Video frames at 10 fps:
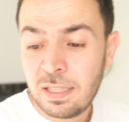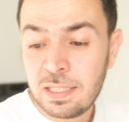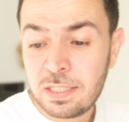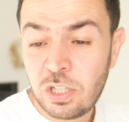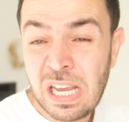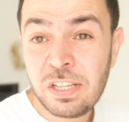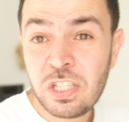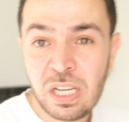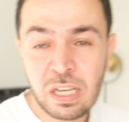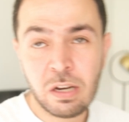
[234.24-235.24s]
is
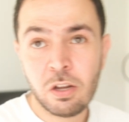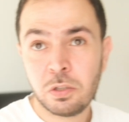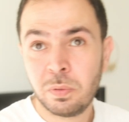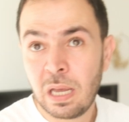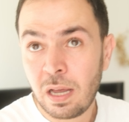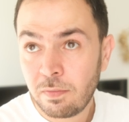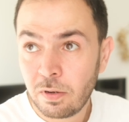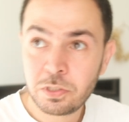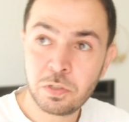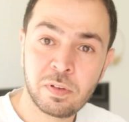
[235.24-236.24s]
changing a lot, we have
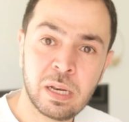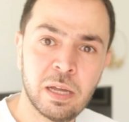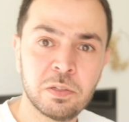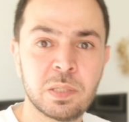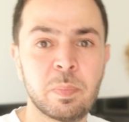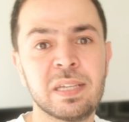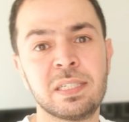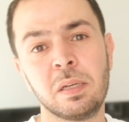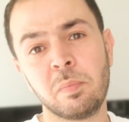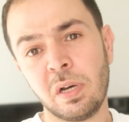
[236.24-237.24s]
lots of clouds
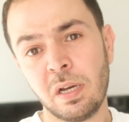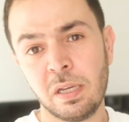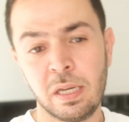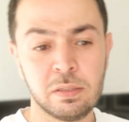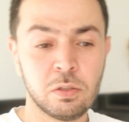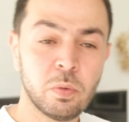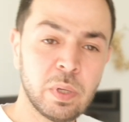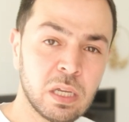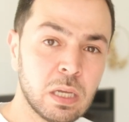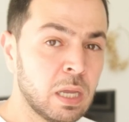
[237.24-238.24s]
passing by and
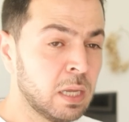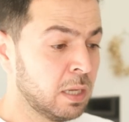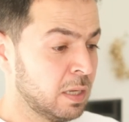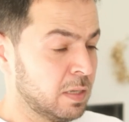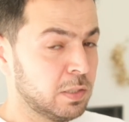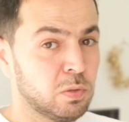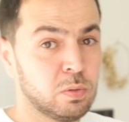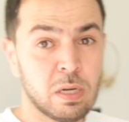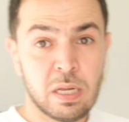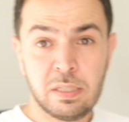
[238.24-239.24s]
going, so
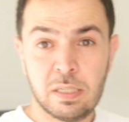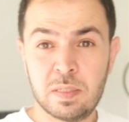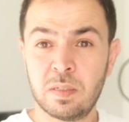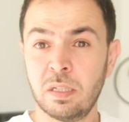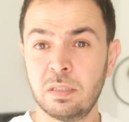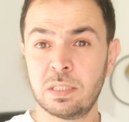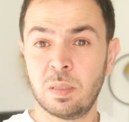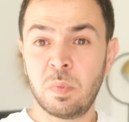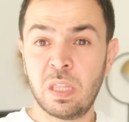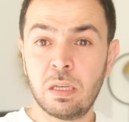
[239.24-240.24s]
the light is not
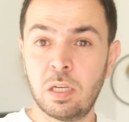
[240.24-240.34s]
something